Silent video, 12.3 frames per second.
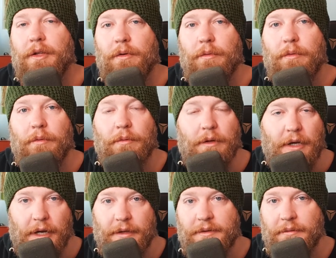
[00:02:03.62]
you
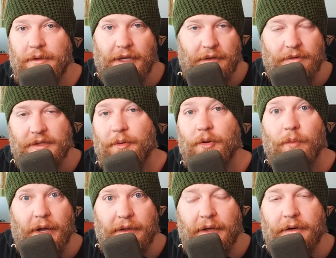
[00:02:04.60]
get some of the
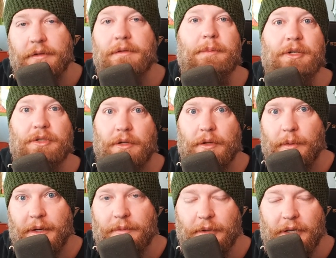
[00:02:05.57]
right letters, especially in the
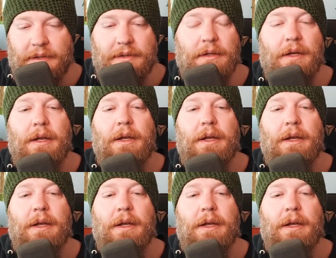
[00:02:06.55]
right place.